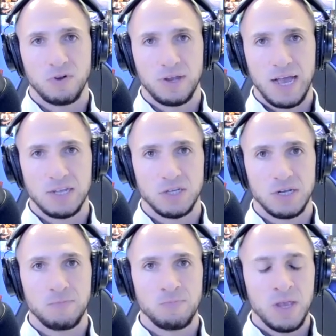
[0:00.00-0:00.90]

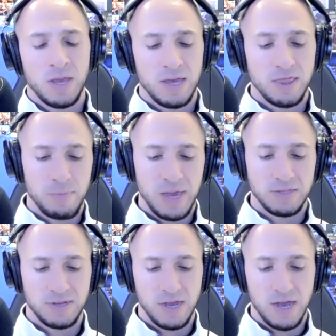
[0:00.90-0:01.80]
Cassidy in the
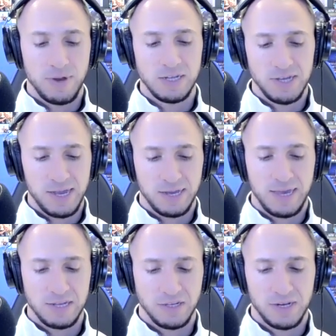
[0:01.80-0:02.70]
meantime, Isaiah
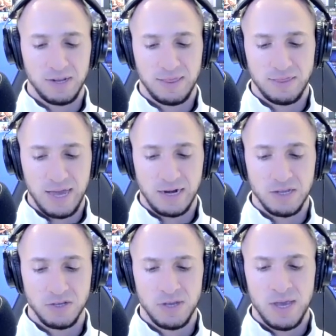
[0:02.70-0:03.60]
Cassidy, that
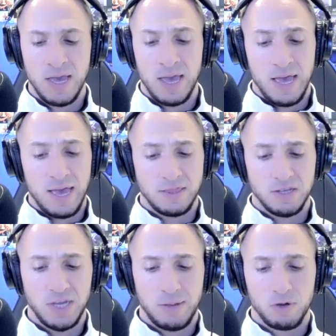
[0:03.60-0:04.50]
is. And the
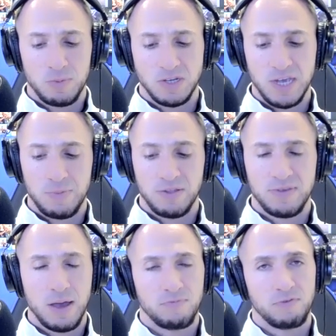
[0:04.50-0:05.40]
same could be said about
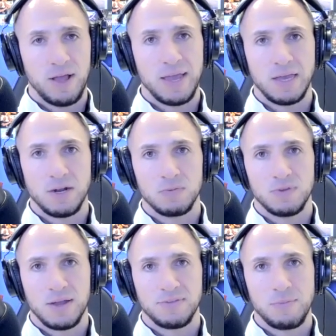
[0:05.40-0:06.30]
Top Flight. You know,
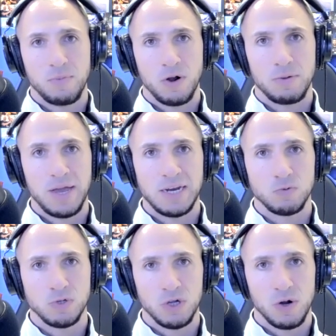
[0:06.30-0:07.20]
Dante Martin made
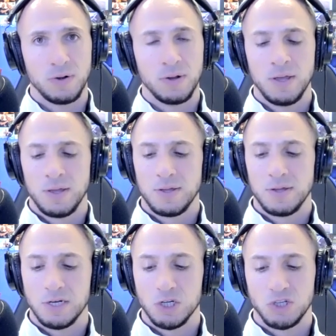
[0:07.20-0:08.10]
his return
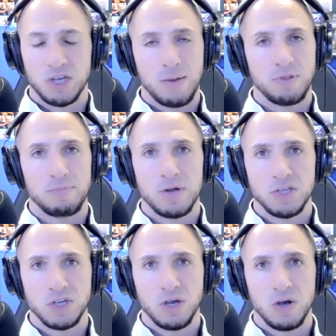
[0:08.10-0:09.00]
just a couple of
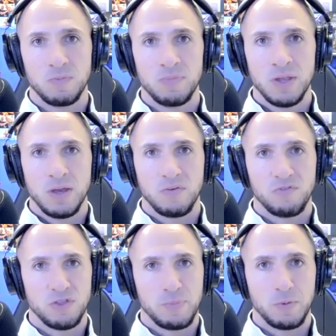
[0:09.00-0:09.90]
months ago.
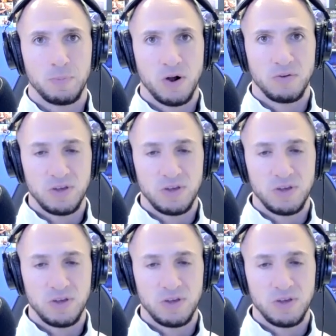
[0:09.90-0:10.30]
For the better part of a